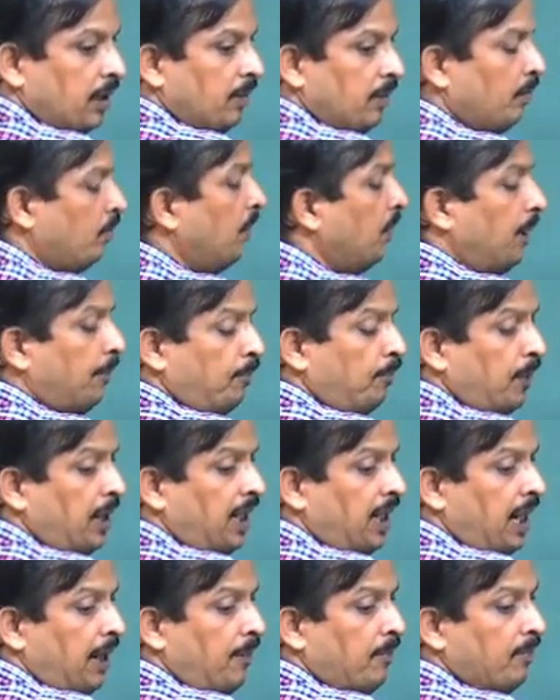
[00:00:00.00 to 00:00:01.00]

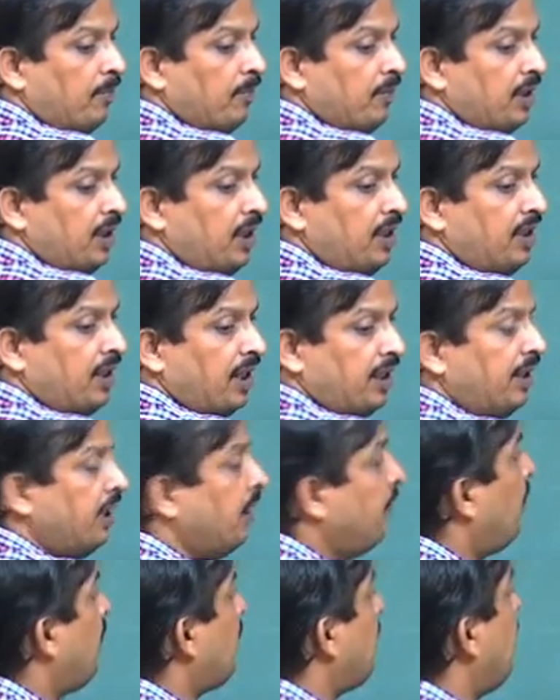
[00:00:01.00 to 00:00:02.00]
BPM is nothing but